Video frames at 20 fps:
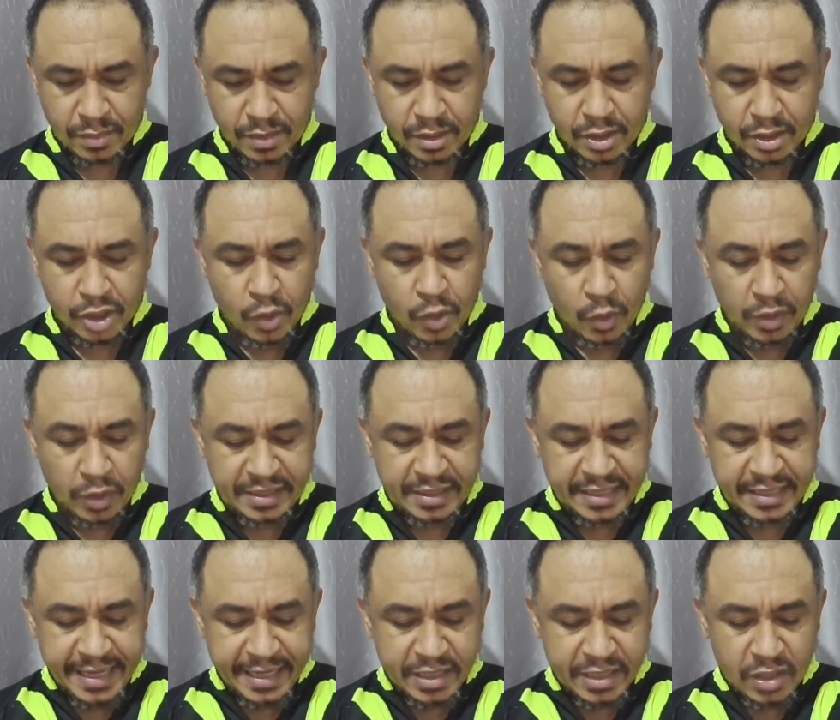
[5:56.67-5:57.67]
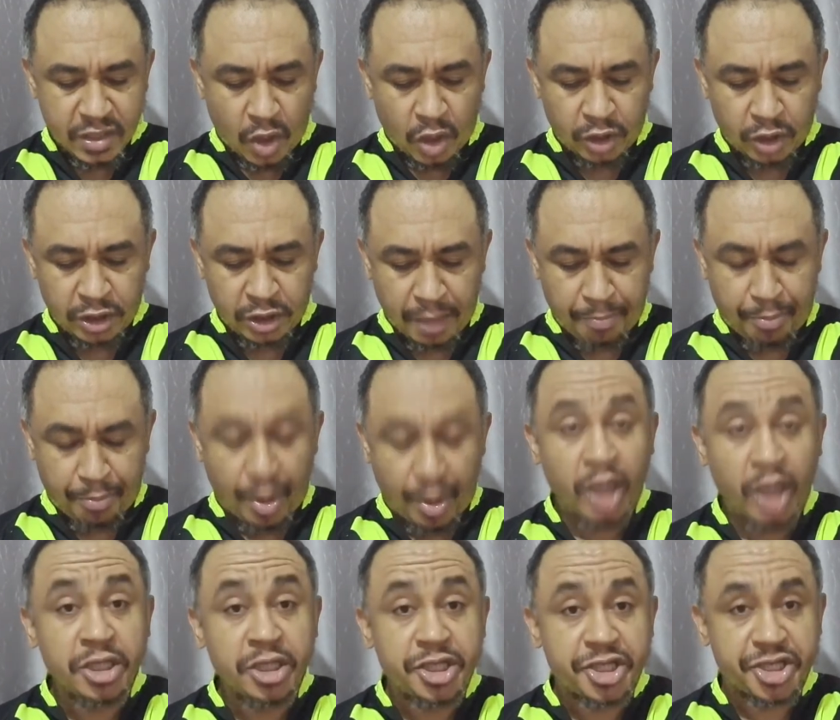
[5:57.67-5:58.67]
You will see it on the
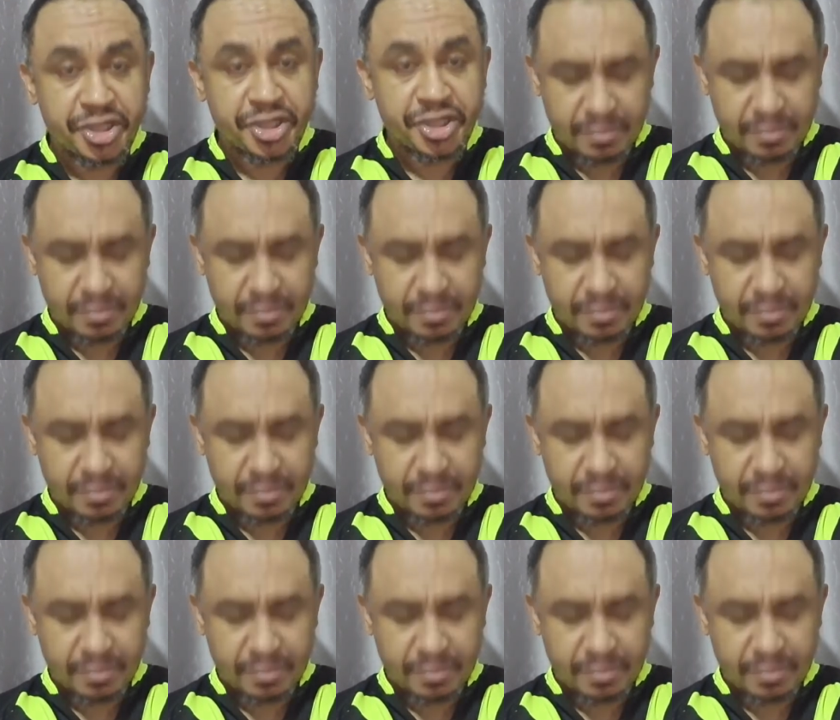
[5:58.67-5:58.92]
Punch,